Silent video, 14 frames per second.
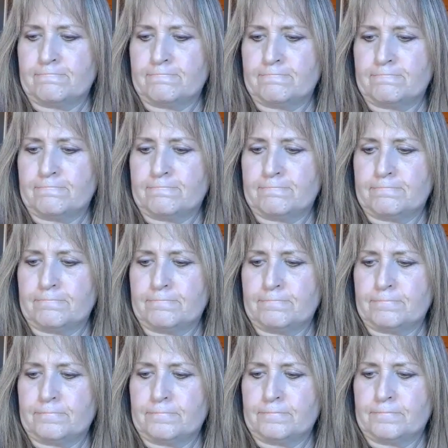
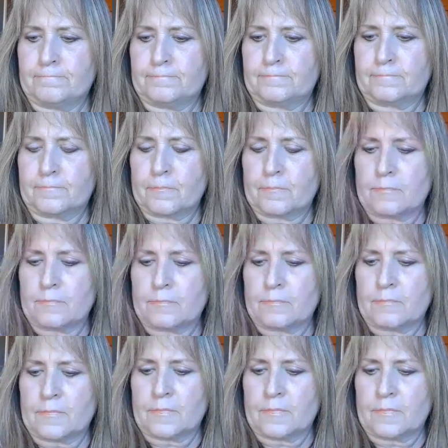(no one is talking)